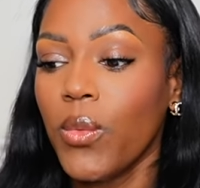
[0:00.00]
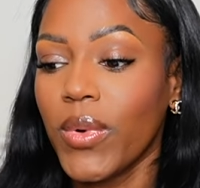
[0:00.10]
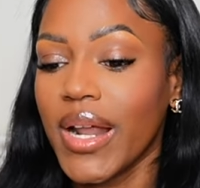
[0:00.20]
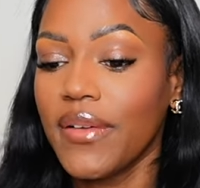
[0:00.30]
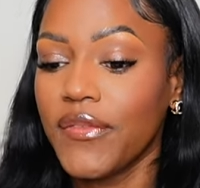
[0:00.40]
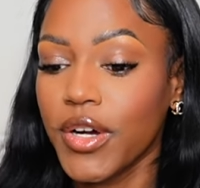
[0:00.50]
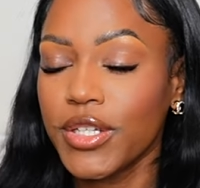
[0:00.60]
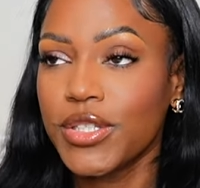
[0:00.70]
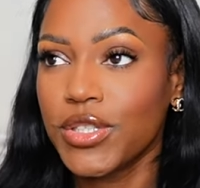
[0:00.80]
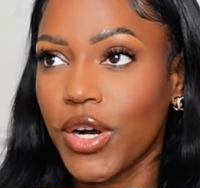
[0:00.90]
when I
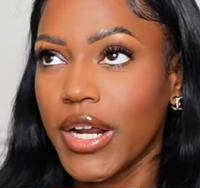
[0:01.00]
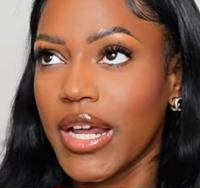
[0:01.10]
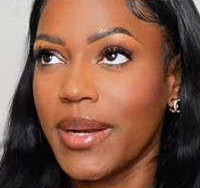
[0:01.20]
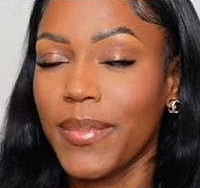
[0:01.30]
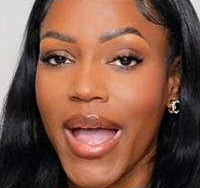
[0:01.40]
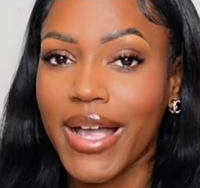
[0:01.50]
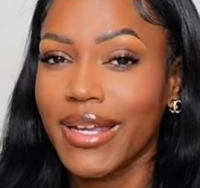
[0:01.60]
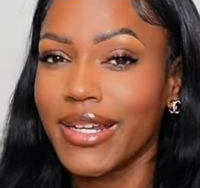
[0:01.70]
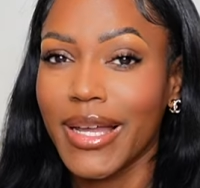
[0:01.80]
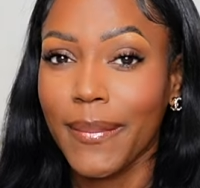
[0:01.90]
first started back
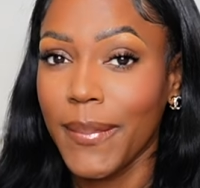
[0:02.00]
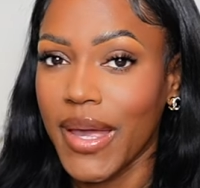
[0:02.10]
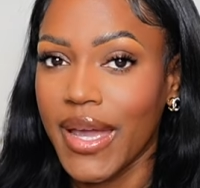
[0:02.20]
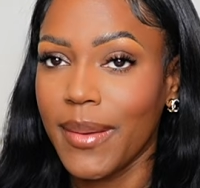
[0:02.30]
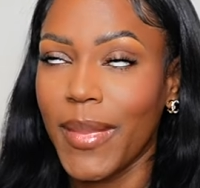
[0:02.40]
in like May,